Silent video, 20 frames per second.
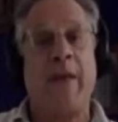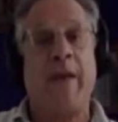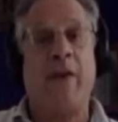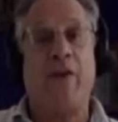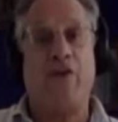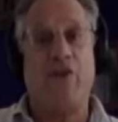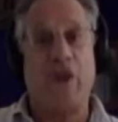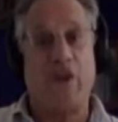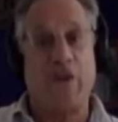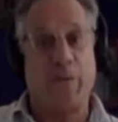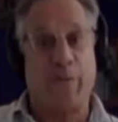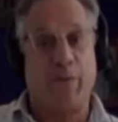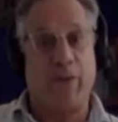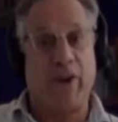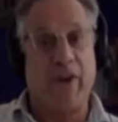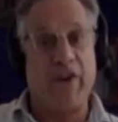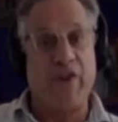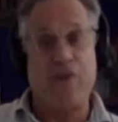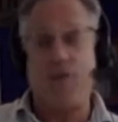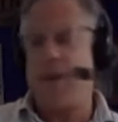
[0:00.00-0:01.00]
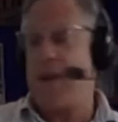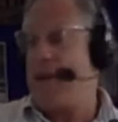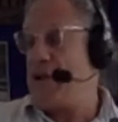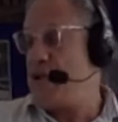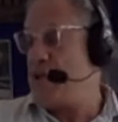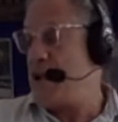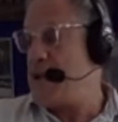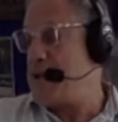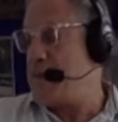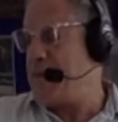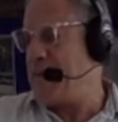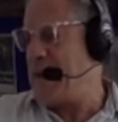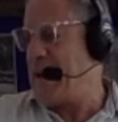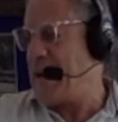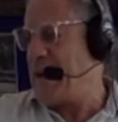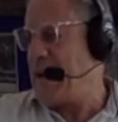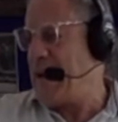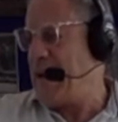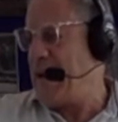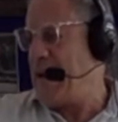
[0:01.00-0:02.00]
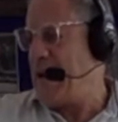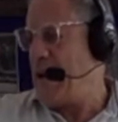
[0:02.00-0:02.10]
chest fly,